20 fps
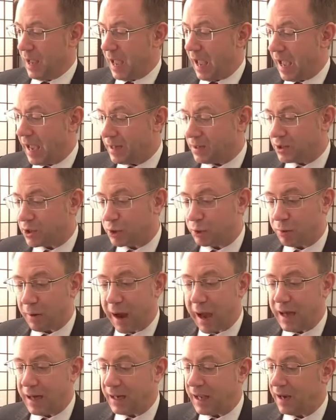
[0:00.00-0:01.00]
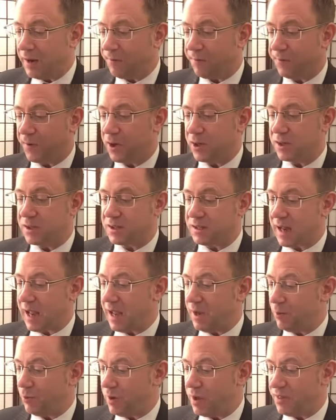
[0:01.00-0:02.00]
and try to get a first
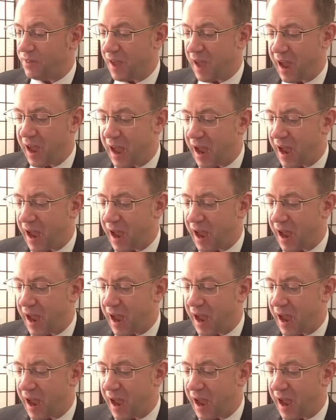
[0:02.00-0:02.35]
date with